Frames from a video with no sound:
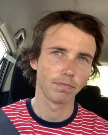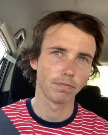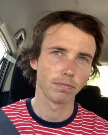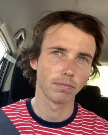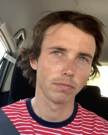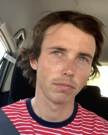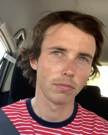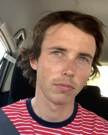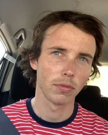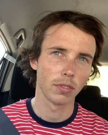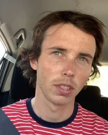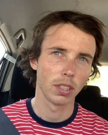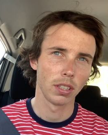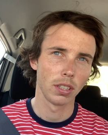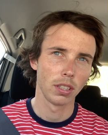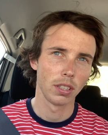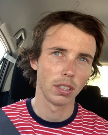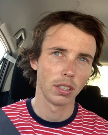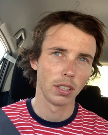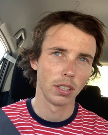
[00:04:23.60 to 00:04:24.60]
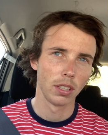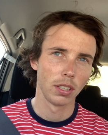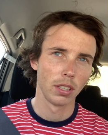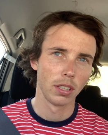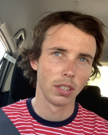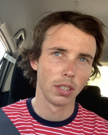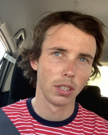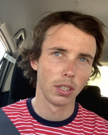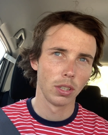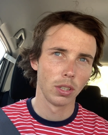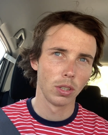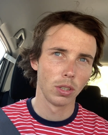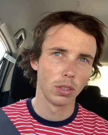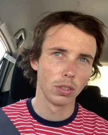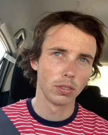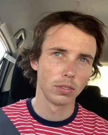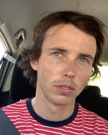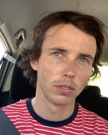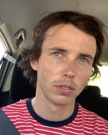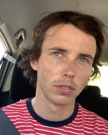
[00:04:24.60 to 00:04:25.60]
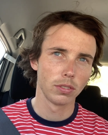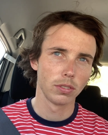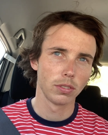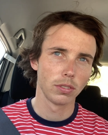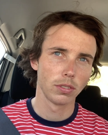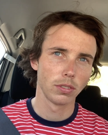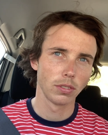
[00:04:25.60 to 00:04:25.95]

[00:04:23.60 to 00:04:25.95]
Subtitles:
(silence)